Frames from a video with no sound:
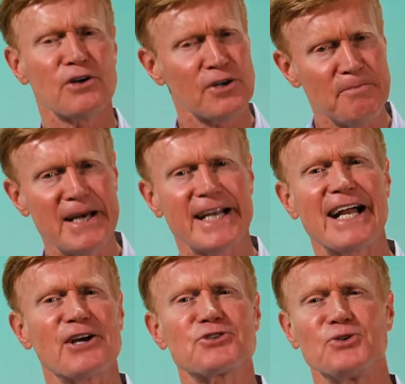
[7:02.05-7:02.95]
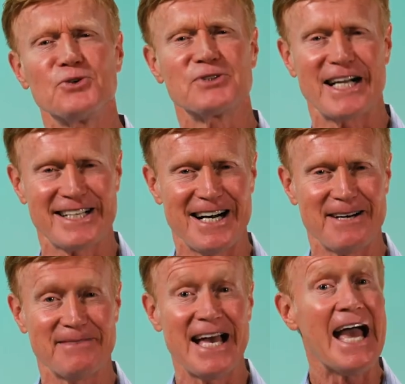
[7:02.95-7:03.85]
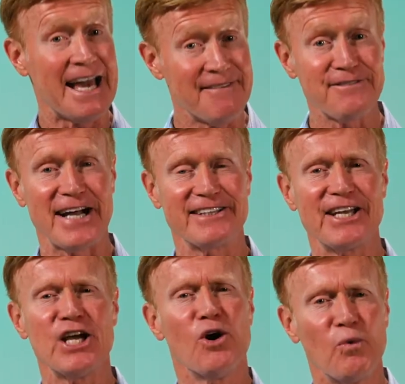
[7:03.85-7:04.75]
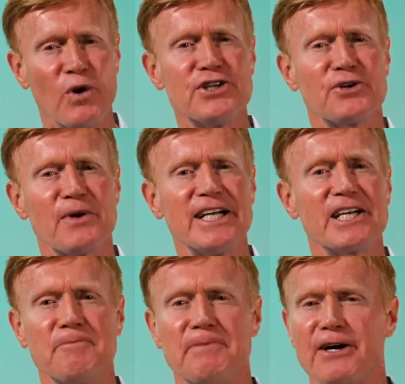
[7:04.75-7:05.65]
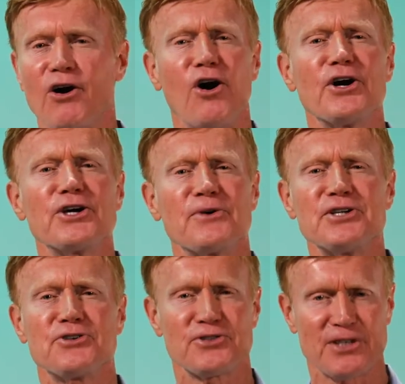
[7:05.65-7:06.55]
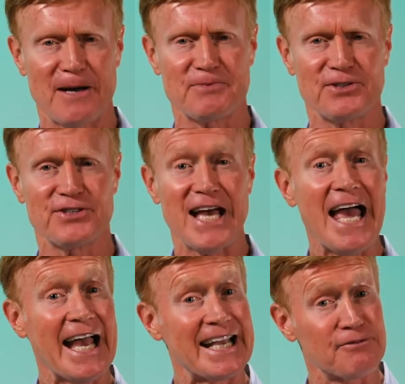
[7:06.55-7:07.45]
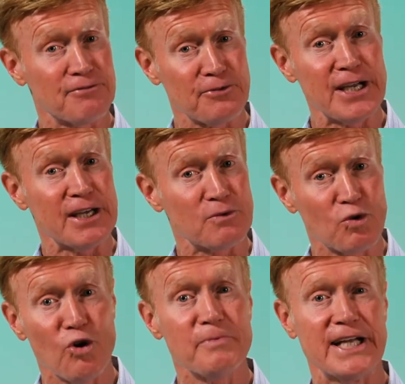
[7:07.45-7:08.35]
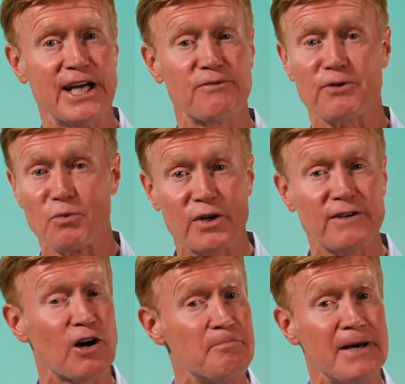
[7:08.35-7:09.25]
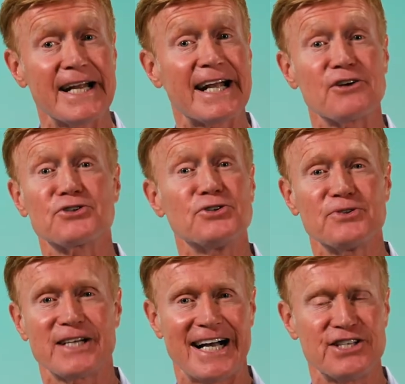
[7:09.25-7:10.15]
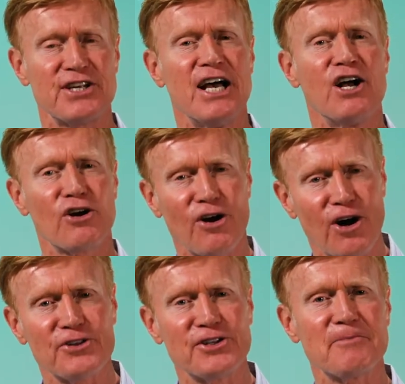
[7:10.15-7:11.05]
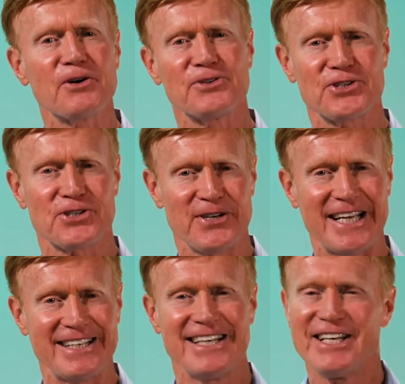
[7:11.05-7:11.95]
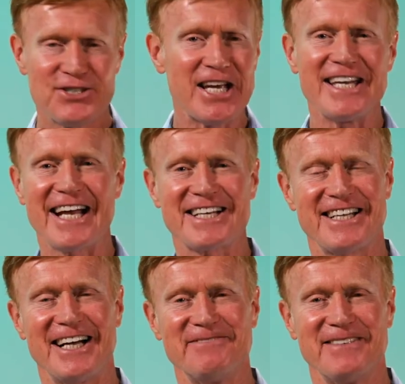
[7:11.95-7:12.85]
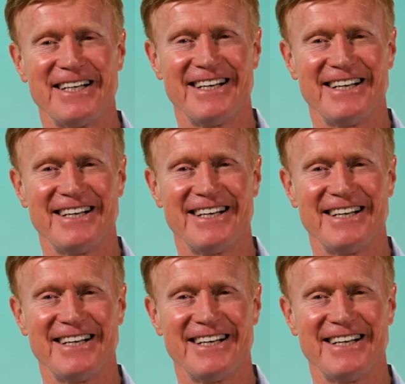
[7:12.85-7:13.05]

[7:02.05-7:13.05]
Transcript: go to Medicare School dot com. And finally, when you're ready to compare all your insurance options and get free enrollment help from one of our Medicare School guides, call the number on the screen. See you next time.